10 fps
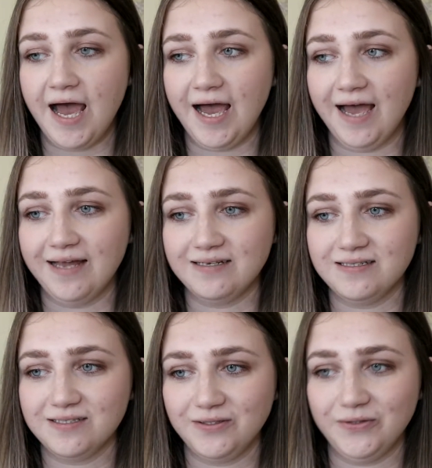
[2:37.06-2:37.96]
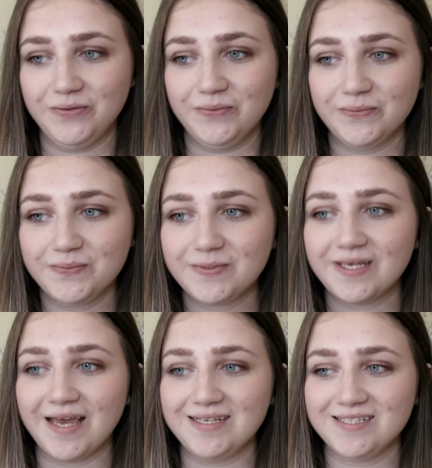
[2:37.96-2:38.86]
and you
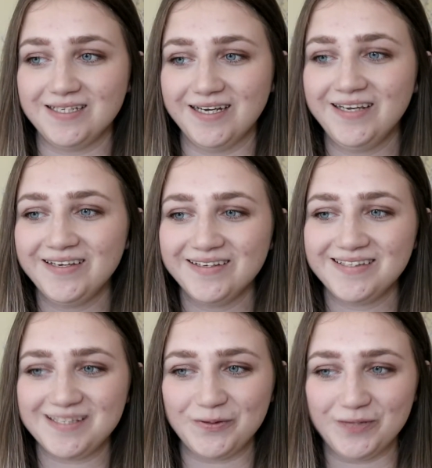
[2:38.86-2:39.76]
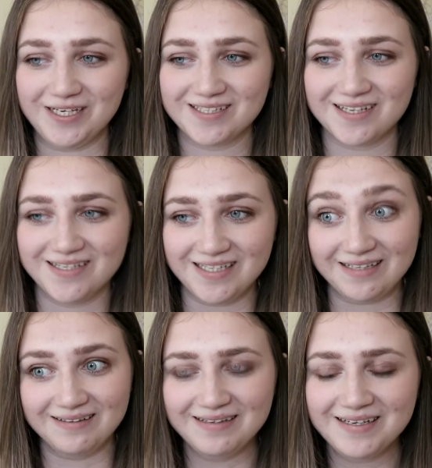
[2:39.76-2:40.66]
get to see all the
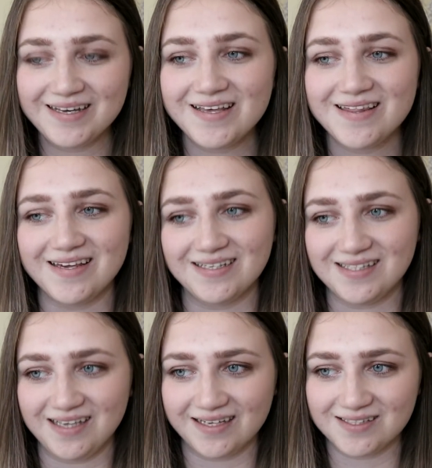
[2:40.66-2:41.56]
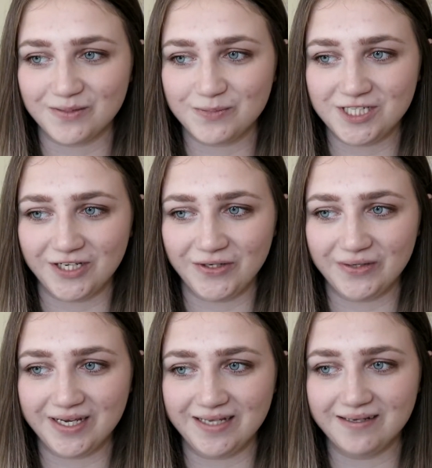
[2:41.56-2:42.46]
exciting things he gets up to,
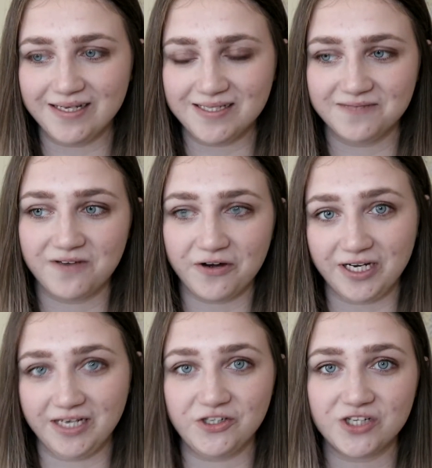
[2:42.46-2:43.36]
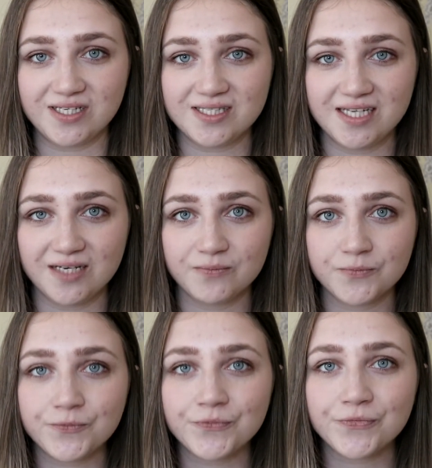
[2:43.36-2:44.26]
it is very interesting.
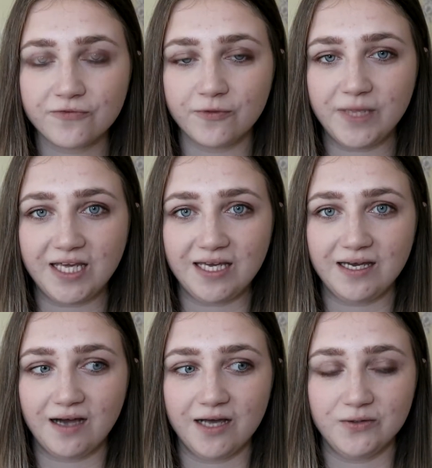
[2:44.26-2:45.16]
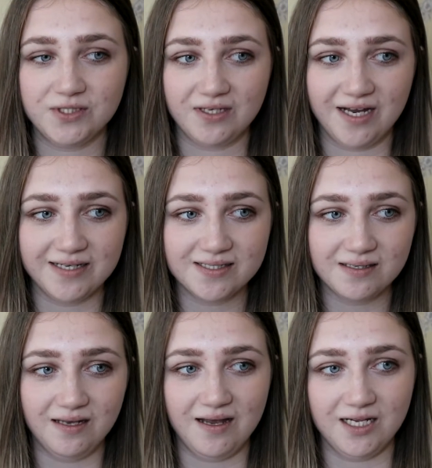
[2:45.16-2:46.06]
For me, I also liked
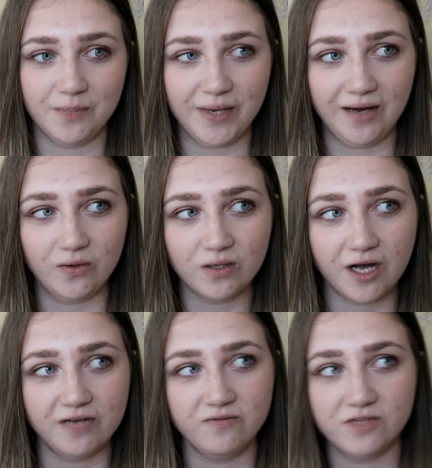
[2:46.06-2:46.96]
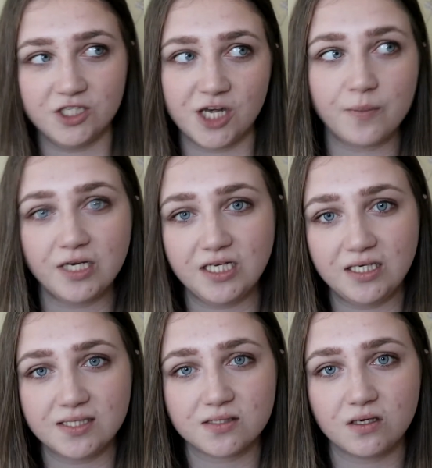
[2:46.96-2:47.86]
learning about kind of the
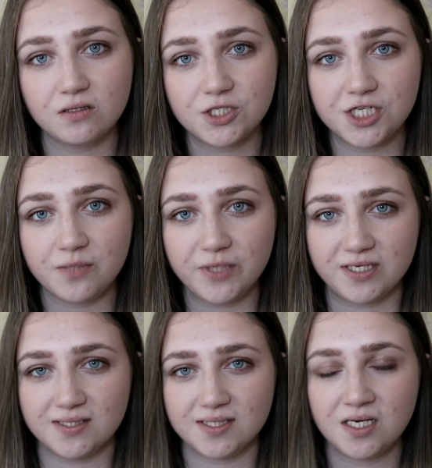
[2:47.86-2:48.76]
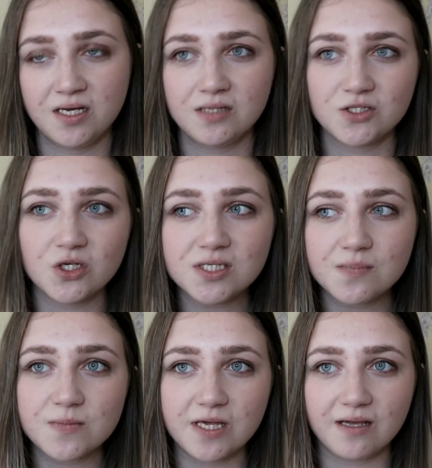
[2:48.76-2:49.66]
Japanese culture, because it's not
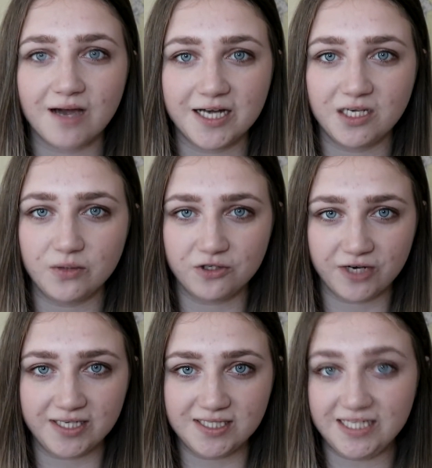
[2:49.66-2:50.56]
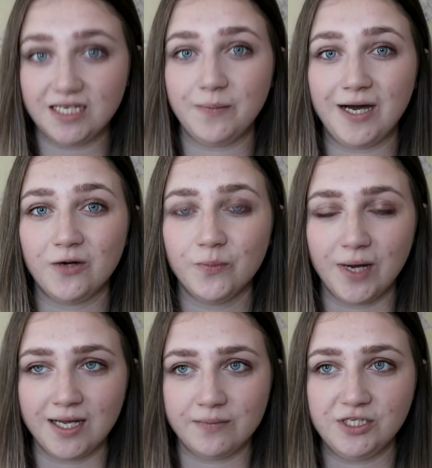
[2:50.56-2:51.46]
something I know a great deal about,
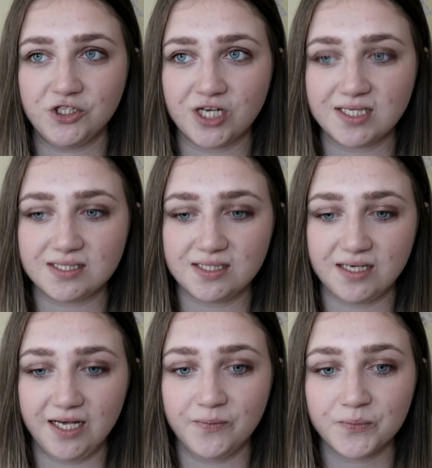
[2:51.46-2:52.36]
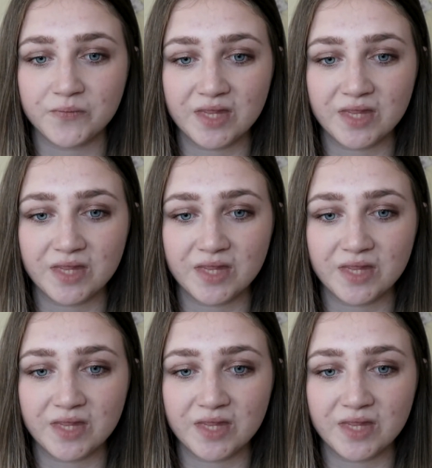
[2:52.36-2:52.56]
but I am interested in it.